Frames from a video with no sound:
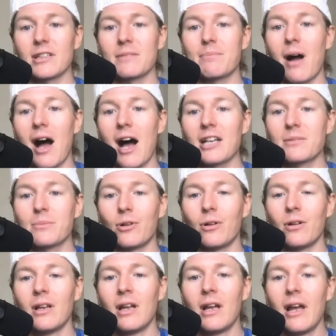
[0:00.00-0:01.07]
as
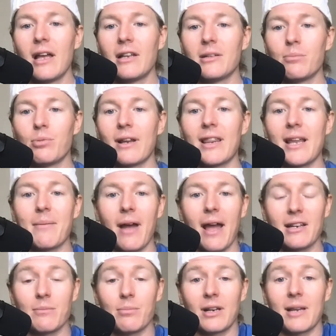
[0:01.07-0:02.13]
possible to bring them
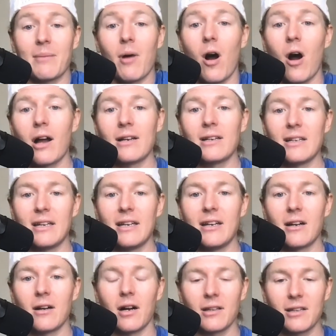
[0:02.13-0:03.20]
on to
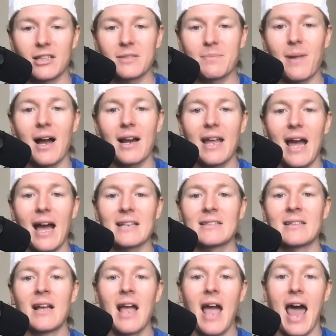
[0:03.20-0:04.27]
here, onto this podcast,